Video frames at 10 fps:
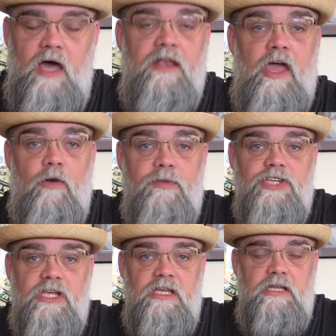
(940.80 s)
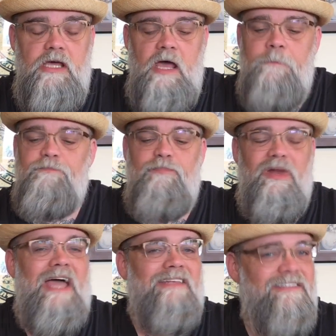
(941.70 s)
nail machine, but
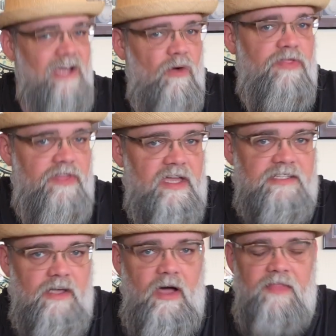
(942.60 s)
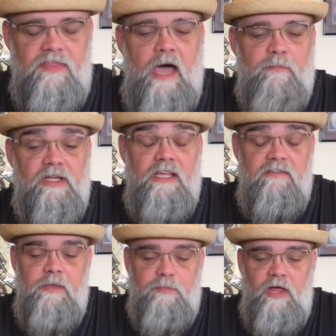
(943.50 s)
I don't think so. I believe
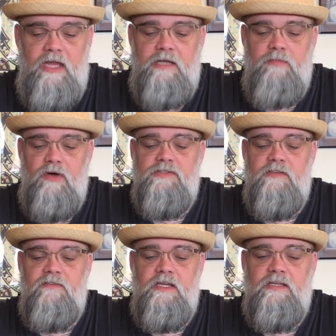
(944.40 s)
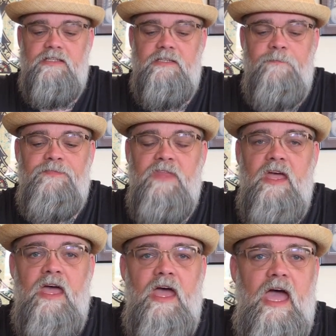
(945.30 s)
he plated most of his.
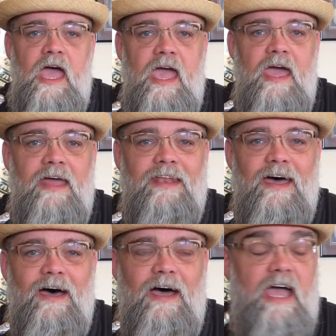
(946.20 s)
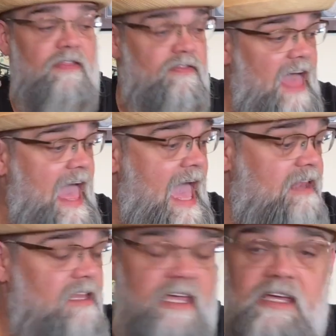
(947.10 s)
And
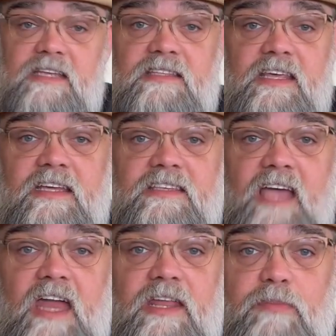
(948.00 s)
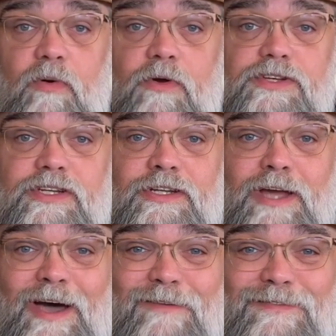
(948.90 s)
that is the exciting portion
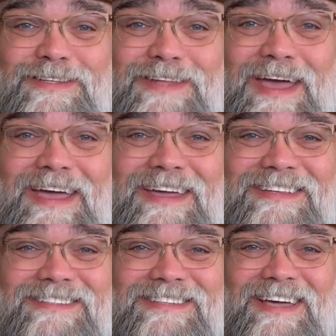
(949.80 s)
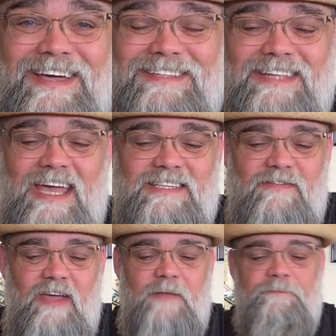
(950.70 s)
of today's
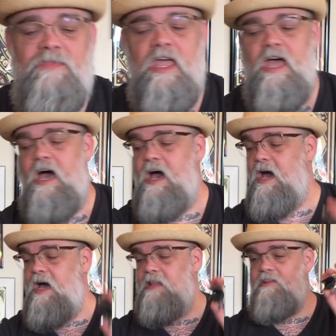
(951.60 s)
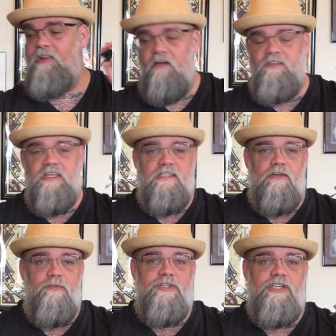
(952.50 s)
event. Love this
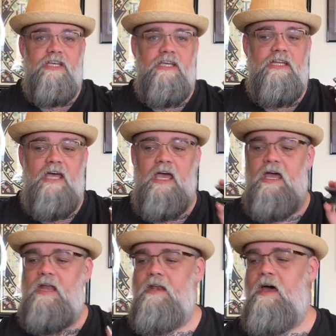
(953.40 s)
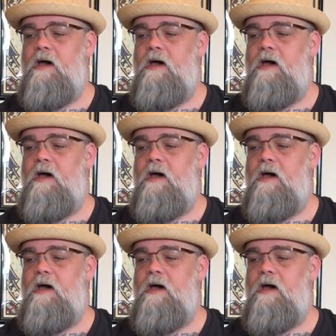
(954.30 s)
little machine, and